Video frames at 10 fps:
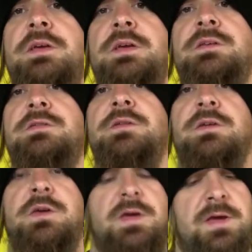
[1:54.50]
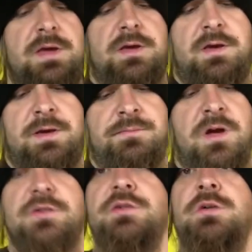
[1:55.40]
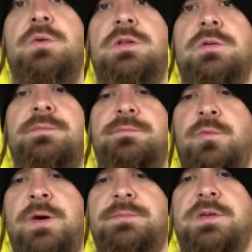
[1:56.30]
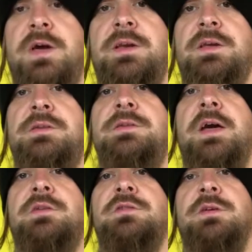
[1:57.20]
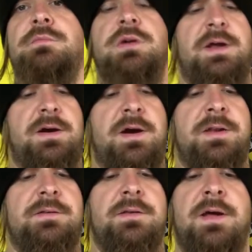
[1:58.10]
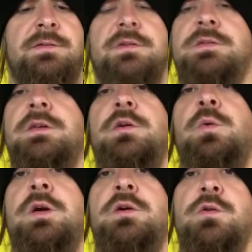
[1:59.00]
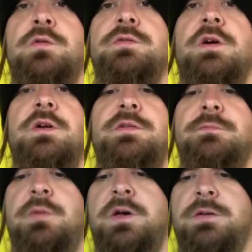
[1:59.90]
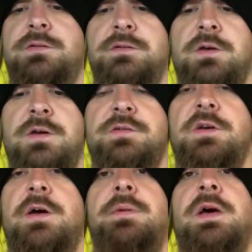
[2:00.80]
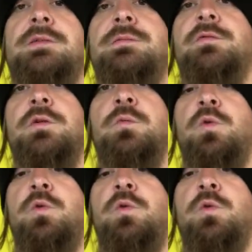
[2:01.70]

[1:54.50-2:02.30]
these, I'm not sure what the website is actually, but I just did a quick Google search, and Bud's Gun Shop has them for